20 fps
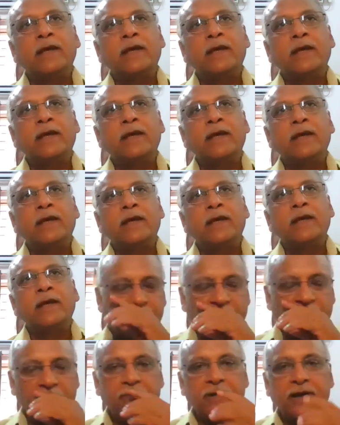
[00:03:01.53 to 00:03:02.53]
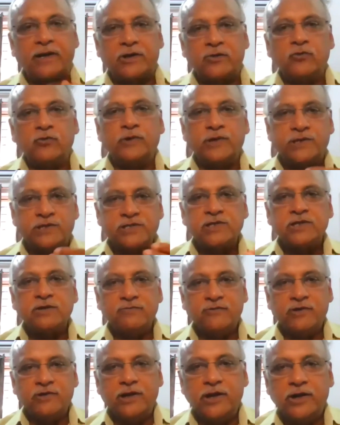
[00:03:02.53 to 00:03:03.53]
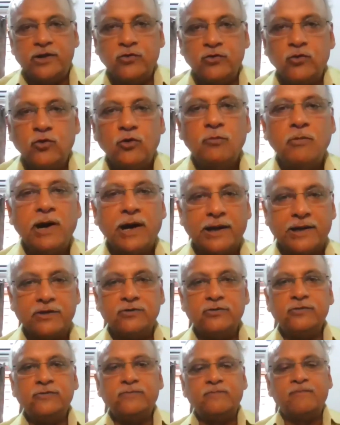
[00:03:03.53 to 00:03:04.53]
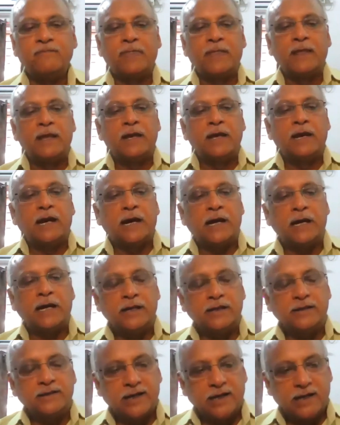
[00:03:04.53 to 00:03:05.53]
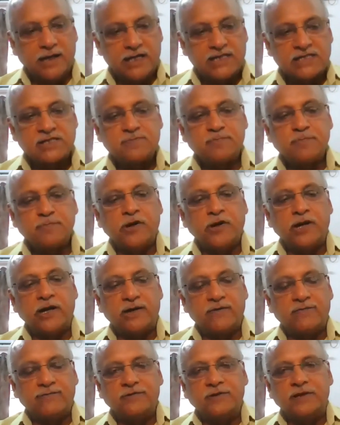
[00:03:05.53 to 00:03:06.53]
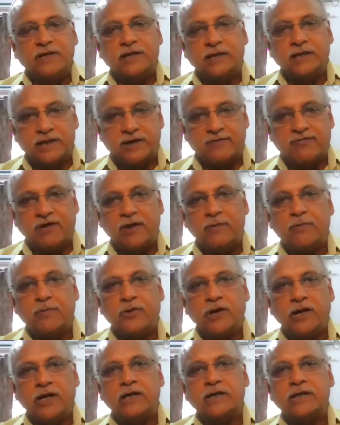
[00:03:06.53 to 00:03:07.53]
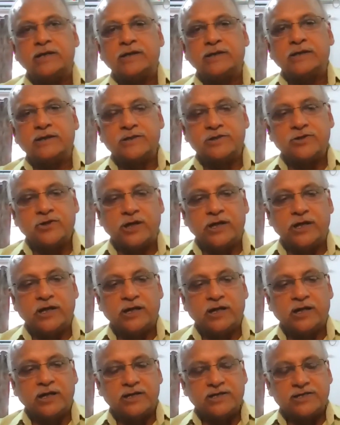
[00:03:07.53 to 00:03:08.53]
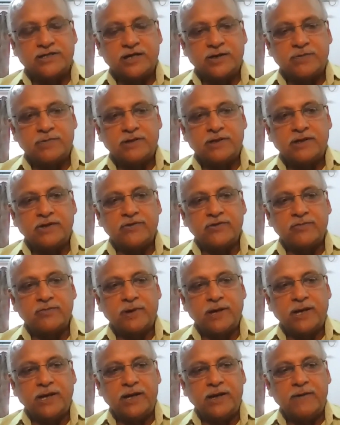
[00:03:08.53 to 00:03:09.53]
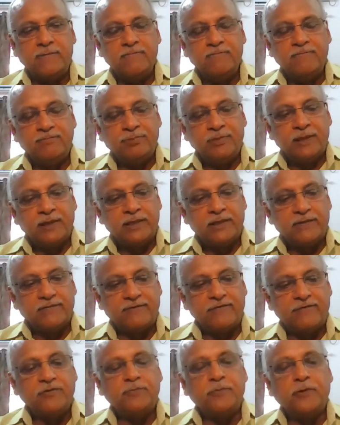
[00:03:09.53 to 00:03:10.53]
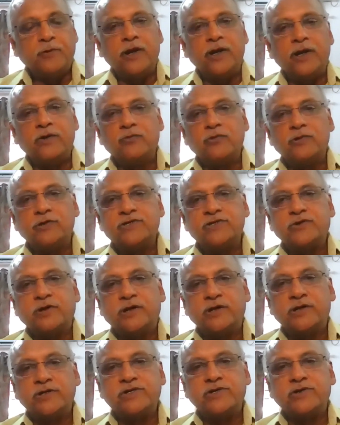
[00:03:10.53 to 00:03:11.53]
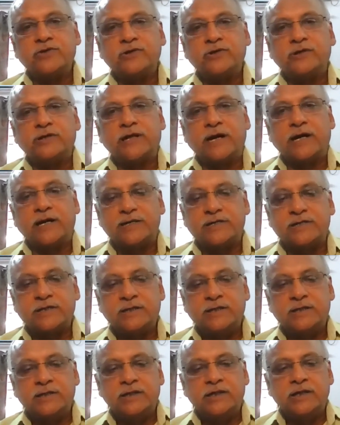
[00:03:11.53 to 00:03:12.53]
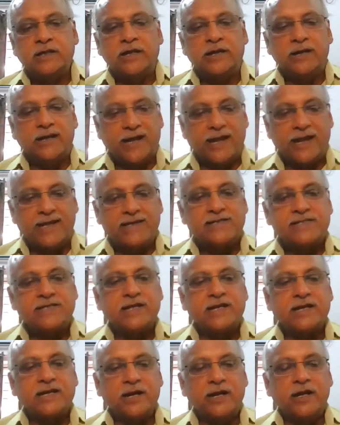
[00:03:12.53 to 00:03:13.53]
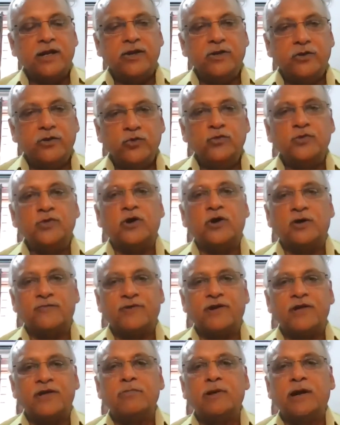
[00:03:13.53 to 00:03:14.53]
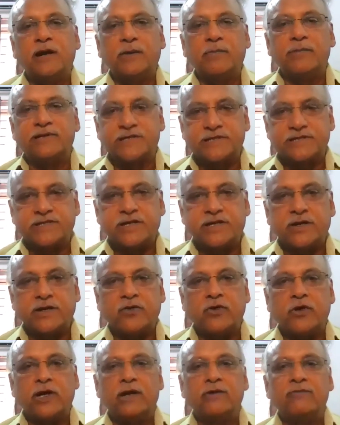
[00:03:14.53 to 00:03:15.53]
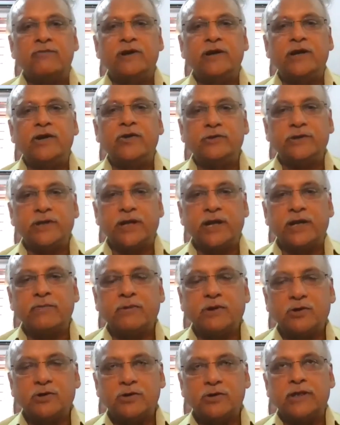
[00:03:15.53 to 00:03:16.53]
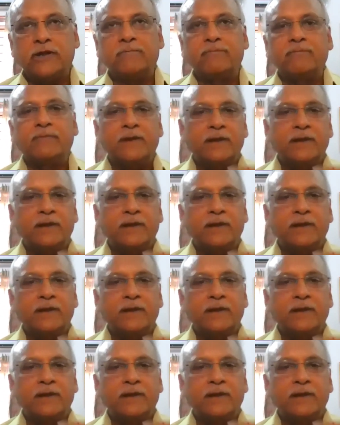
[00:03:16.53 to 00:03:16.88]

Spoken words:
I think that is a format to which we need to go back to. And in the last point of that 5-point joint statement that was made, the 5th point was to ensure that in case there are any new confidence building measures are required, we need to think about them.